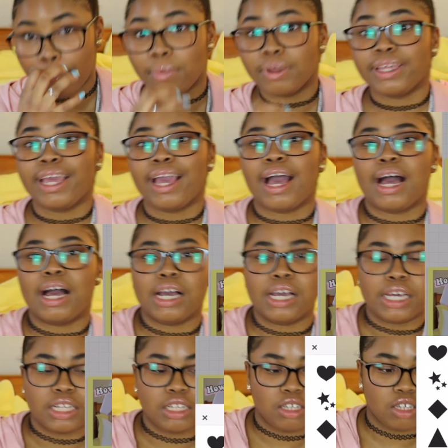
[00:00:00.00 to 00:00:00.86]

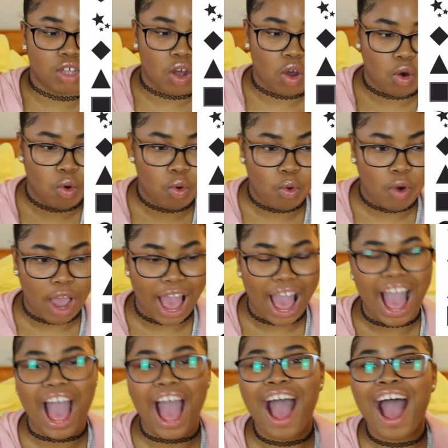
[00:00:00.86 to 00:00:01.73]
Yeah, and so
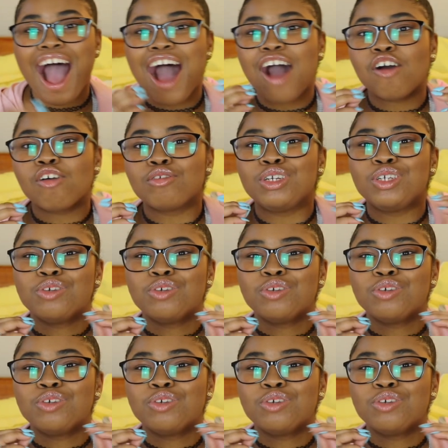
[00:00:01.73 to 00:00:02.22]
I